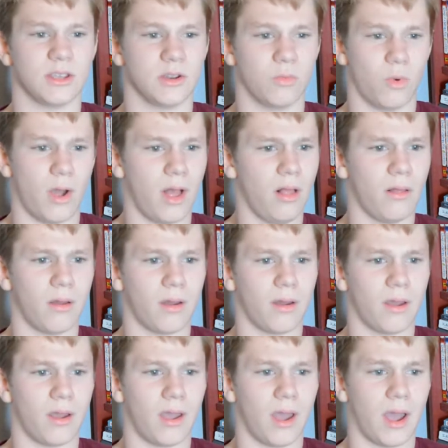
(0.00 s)
"Well,
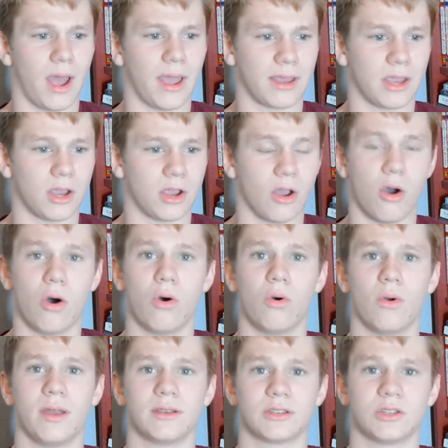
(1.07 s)
I can go
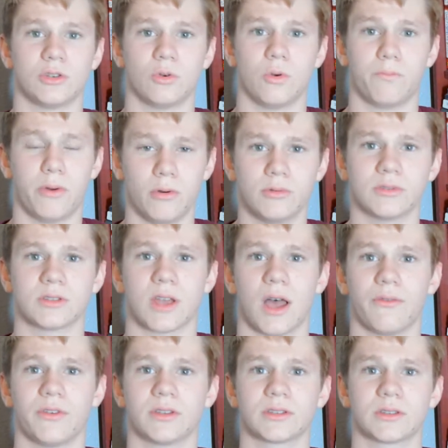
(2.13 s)
into Putin's
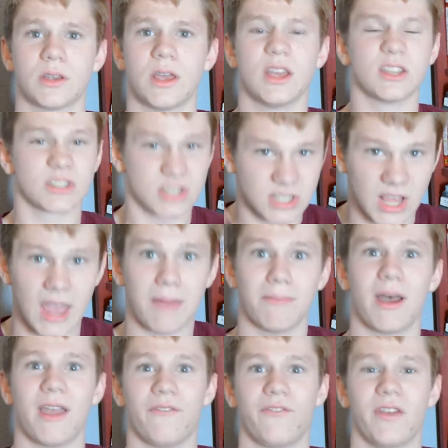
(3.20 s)
office, slam
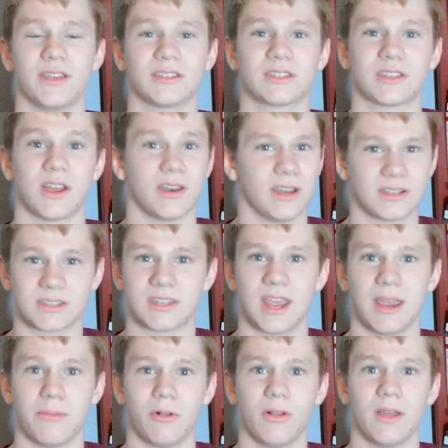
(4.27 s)
my fist on his
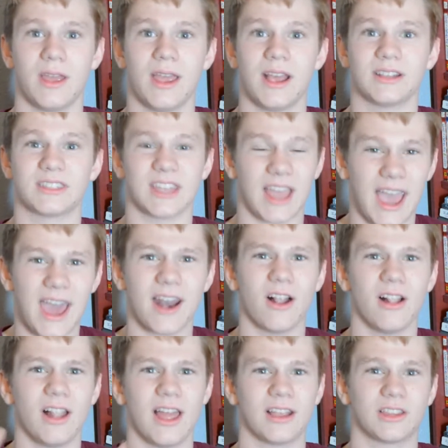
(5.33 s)
table, and say, I
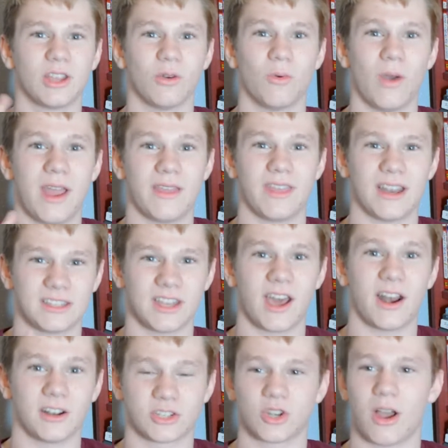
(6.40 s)
don't like the way that
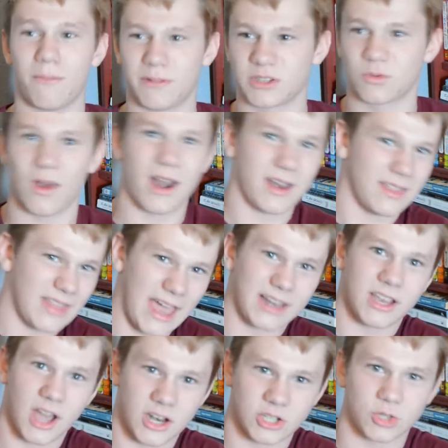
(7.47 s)
Donald Trump is running that
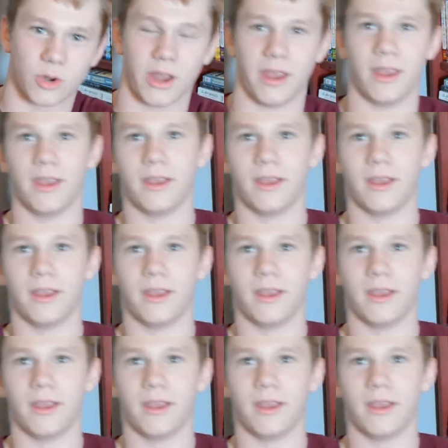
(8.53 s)
country."